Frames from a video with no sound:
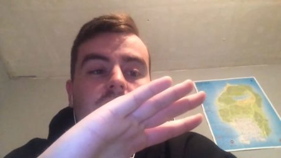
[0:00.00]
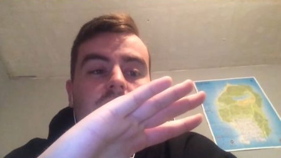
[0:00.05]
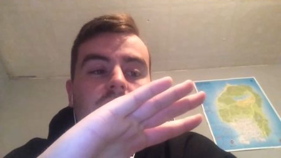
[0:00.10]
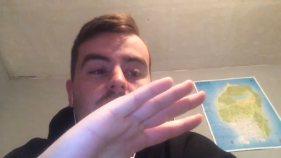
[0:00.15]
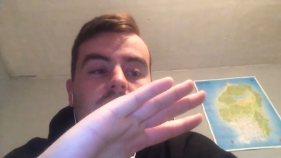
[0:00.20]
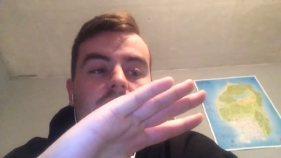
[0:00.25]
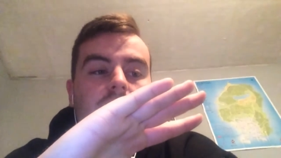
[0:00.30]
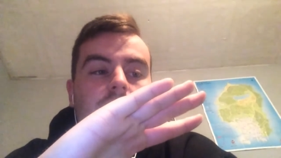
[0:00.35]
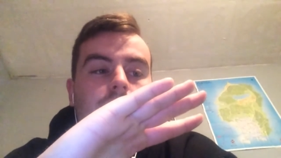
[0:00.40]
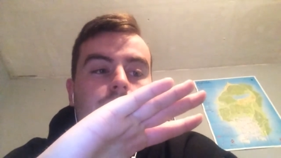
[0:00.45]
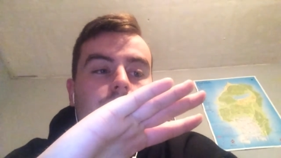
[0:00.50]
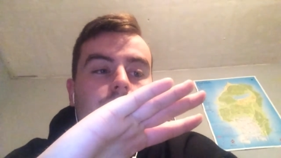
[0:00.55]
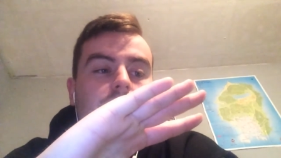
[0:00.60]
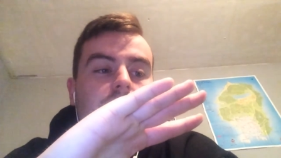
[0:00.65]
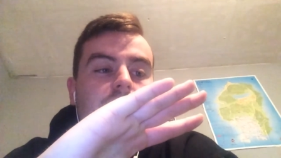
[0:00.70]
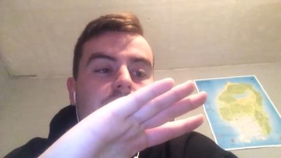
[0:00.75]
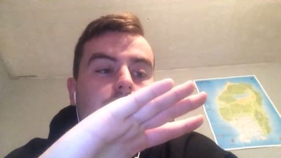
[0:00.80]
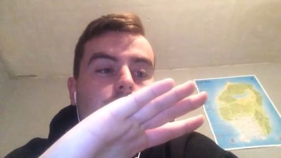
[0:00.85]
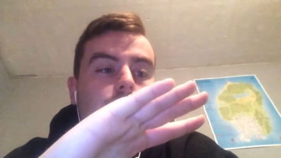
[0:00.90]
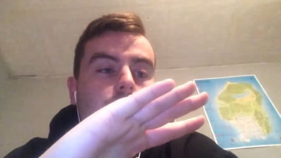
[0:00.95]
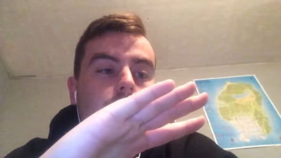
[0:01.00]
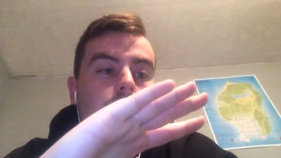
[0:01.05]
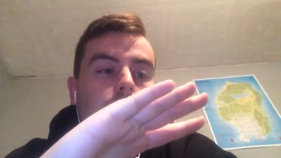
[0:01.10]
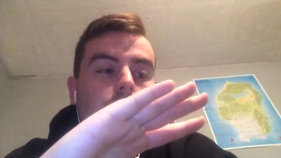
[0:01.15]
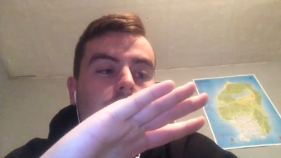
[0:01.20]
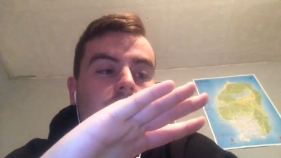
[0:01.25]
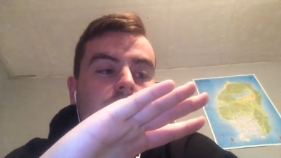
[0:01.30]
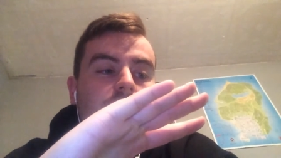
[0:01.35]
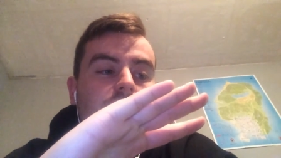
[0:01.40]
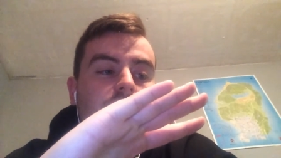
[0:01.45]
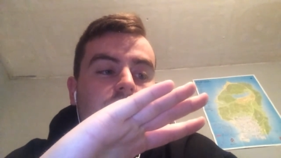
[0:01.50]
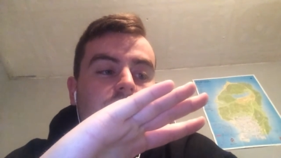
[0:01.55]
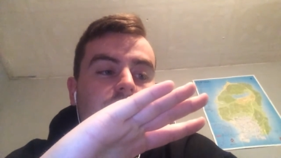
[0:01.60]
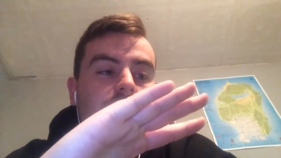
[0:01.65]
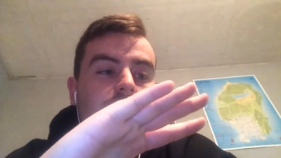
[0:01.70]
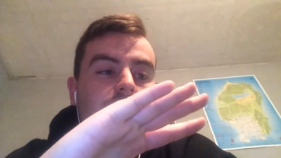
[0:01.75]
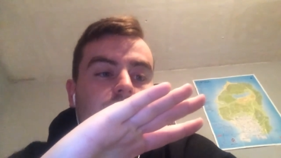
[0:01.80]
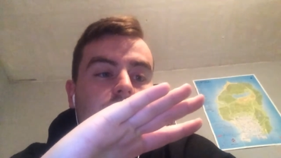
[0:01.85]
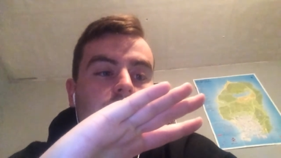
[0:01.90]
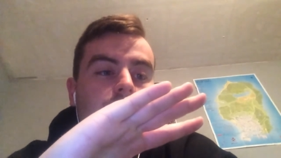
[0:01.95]
um, and I will
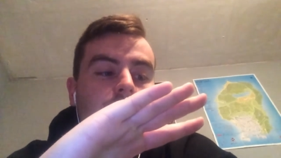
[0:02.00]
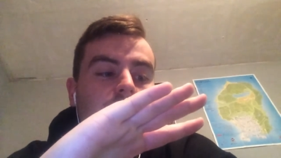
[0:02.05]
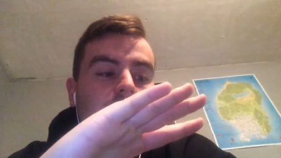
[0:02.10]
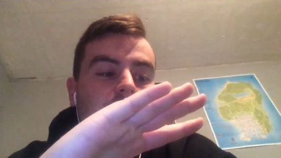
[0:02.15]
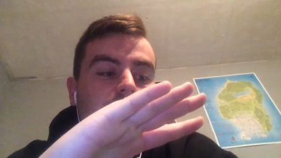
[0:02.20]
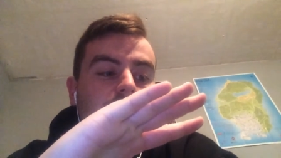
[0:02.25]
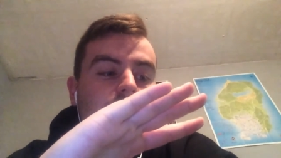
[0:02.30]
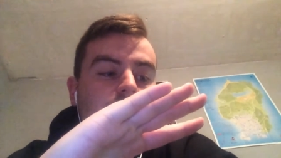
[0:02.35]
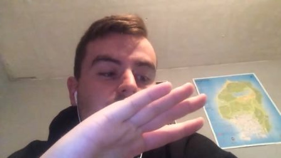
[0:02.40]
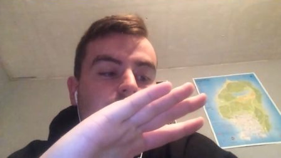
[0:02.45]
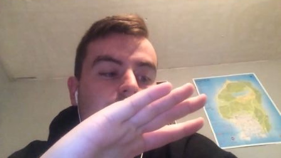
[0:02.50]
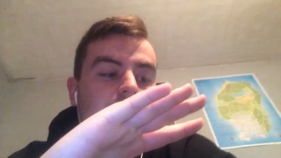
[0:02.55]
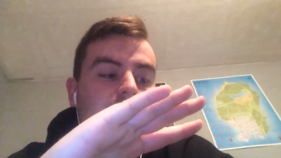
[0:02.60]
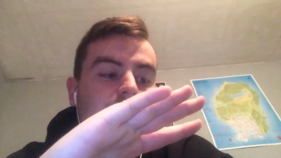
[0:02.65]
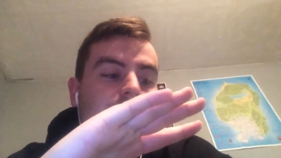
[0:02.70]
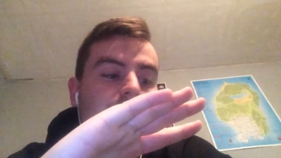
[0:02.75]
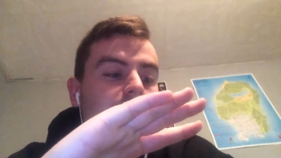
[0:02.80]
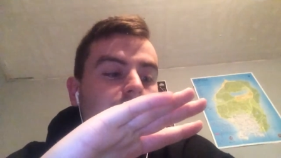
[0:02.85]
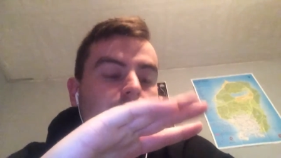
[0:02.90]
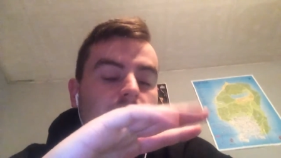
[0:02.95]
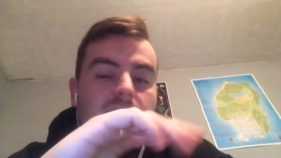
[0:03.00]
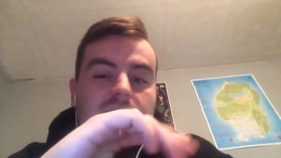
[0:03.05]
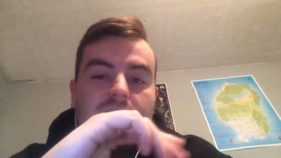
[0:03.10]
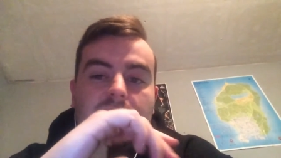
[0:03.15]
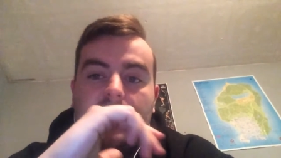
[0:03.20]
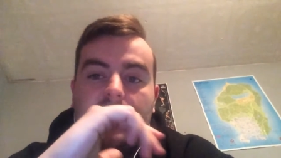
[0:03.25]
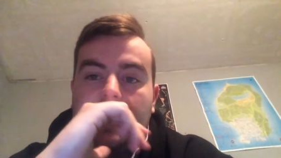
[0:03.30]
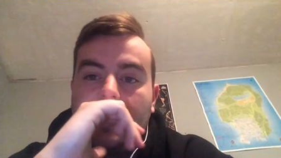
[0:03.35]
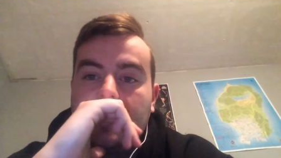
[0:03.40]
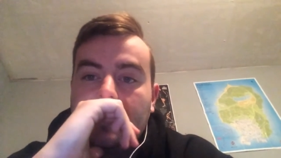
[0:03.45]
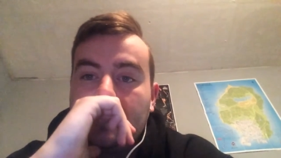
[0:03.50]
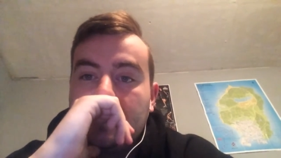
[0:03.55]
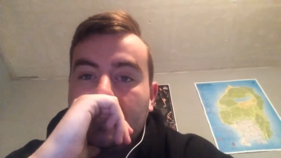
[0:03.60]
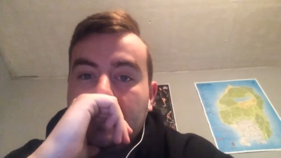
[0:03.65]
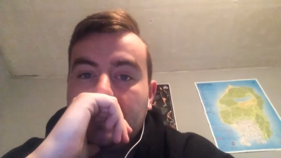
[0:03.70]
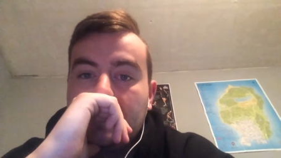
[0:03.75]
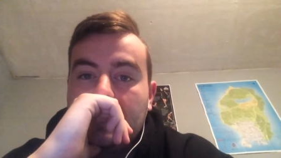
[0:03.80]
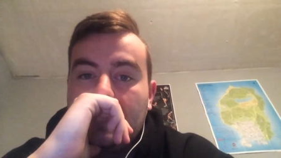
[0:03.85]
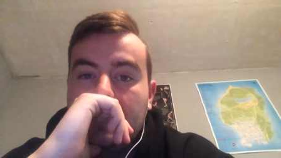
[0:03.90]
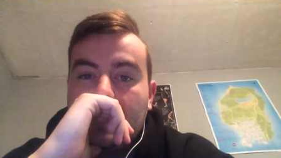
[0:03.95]
obviously reply to as many people as I can
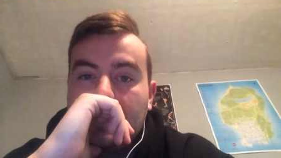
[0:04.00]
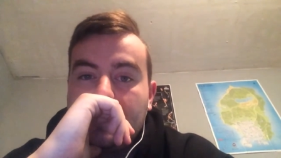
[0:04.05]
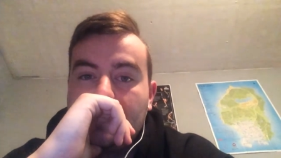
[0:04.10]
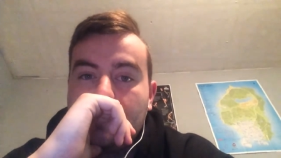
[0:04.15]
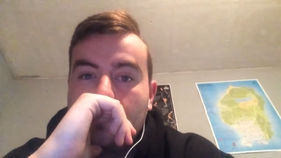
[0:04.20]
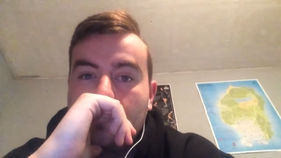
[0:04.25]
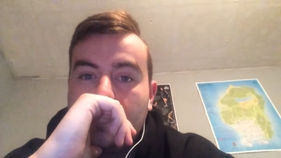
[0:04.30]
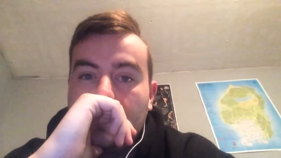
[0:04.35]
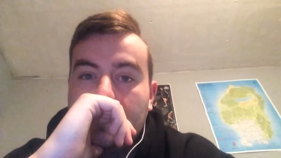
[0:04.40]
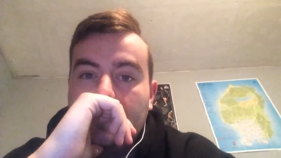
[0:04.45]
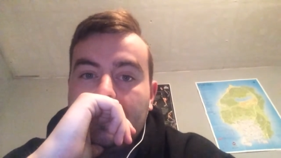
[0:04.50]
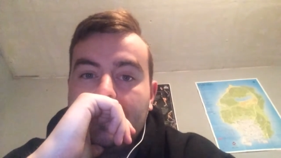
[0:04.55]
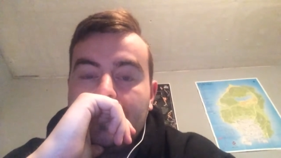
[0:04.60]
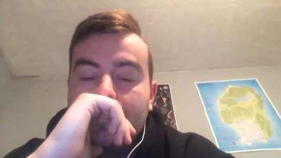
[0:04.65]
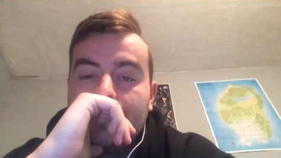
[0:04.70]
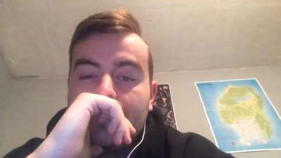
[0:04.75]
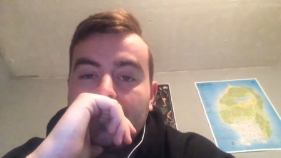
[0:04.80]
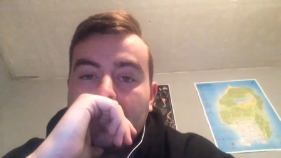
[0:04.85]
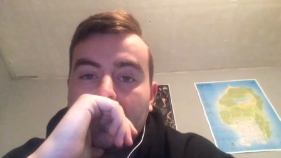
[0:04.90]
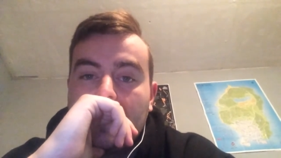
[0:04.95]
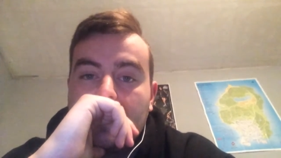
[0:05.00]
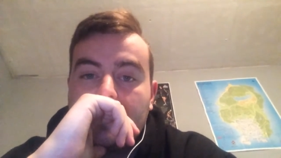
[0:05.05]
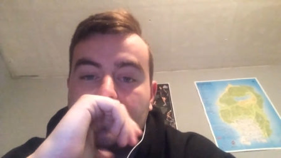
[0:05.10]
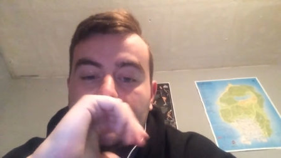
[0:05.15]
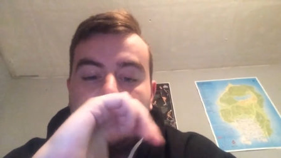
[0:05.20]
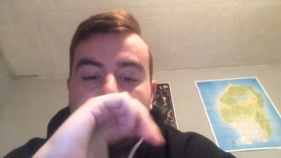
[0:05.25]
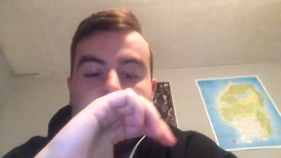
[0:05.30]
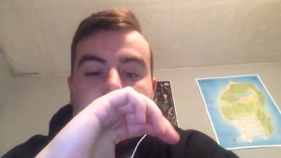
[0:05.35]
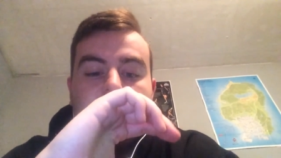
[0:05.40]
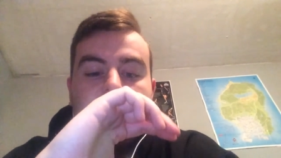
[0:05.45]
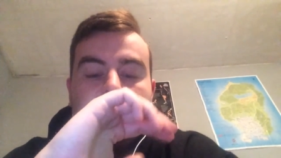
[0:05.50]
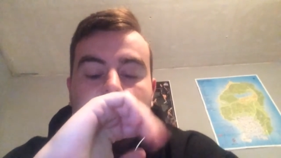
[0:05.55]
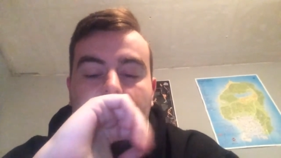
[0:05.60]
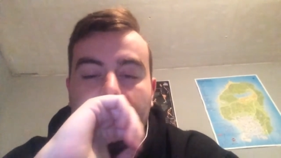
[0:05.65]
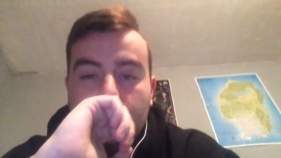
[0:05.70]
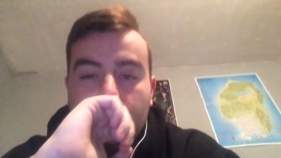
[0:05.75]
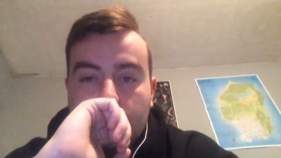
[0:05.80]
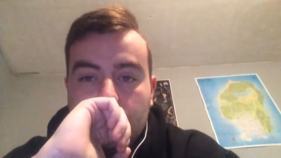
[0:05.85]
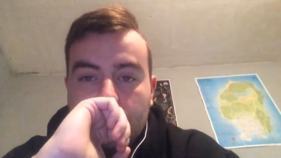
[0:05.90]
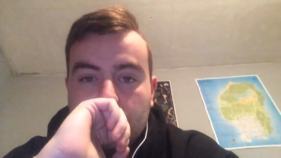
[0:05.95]
as well. So yeah,
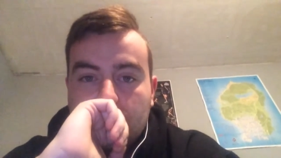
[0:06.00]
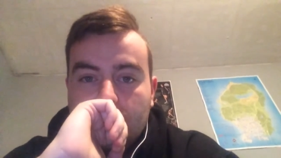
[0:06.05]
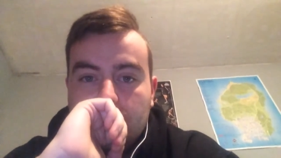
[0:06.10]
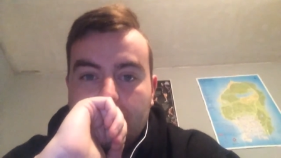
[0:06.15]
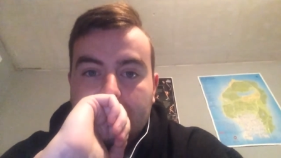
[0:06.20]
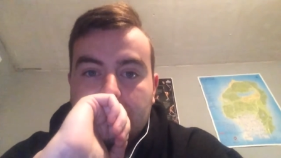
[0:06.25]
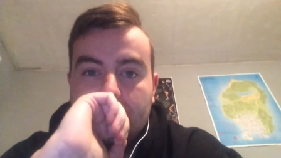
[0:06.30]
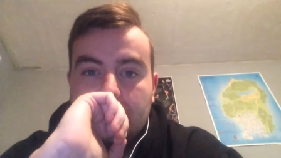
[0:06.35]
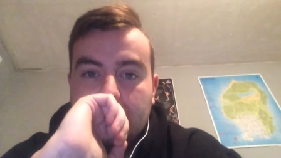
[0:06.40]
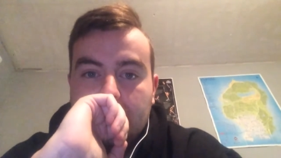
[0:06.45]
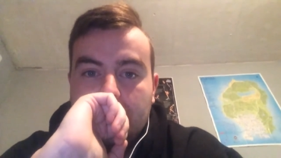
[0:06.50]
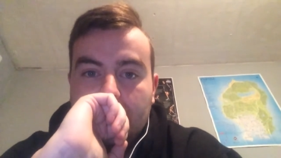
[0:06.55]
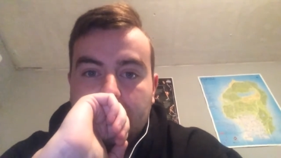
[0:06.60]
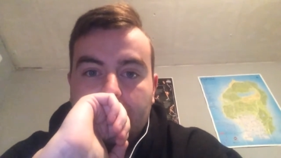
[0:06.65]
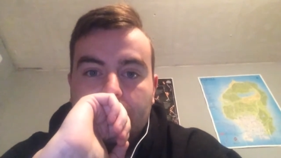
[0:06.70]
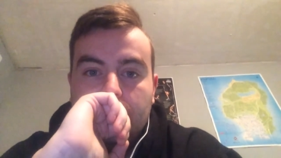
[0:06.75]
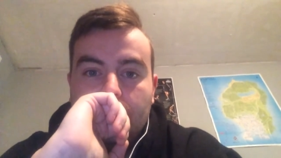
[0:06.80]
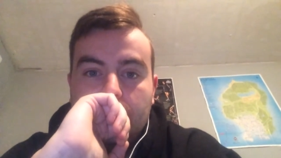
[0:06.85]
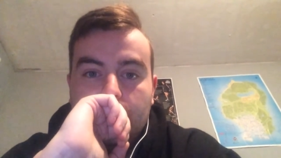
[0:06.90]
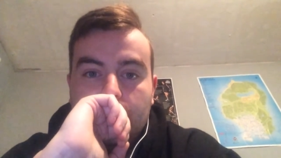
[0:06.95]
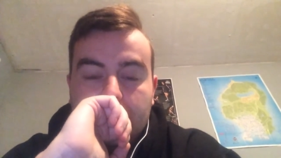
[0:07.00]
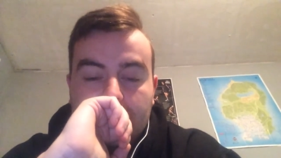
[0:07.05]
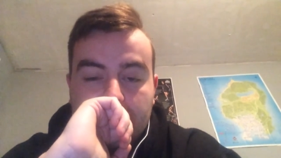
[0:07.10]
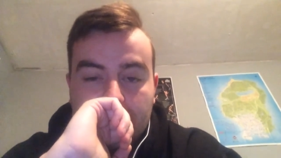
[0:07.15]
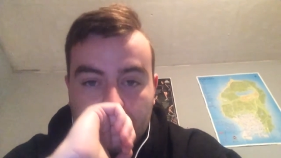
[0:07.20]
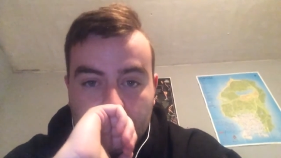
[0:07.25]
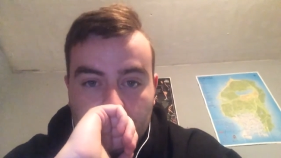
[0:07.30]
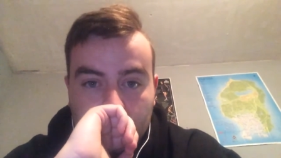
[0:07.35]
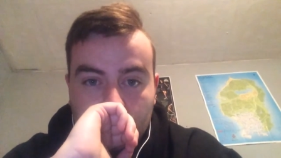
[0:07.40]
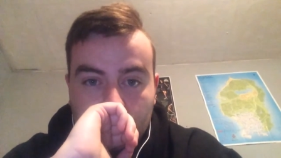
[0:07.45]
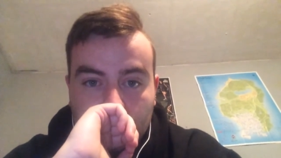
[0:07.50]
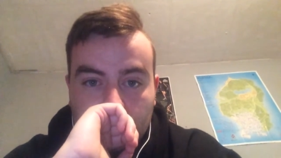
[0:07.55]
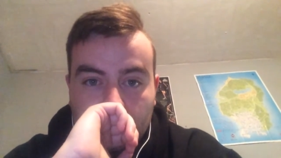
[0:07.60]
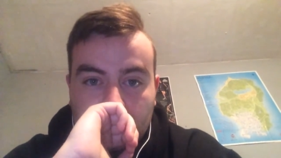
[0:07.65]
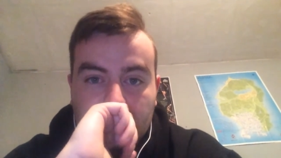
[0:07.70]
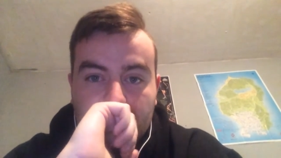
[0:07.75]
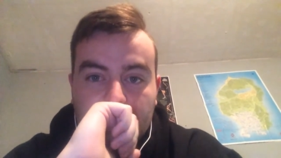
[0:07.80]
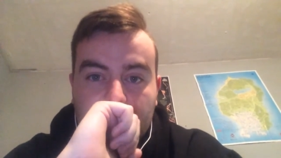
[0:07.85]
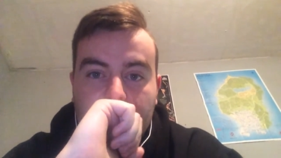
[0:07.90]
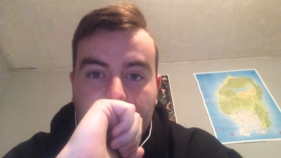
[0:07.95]
you enjoy the rest of your night, YouTubers.
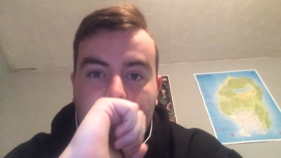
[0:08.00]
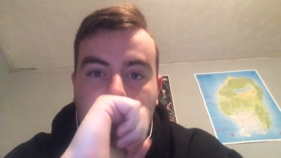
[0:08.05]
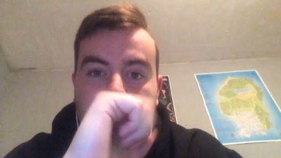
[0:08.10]
Thank you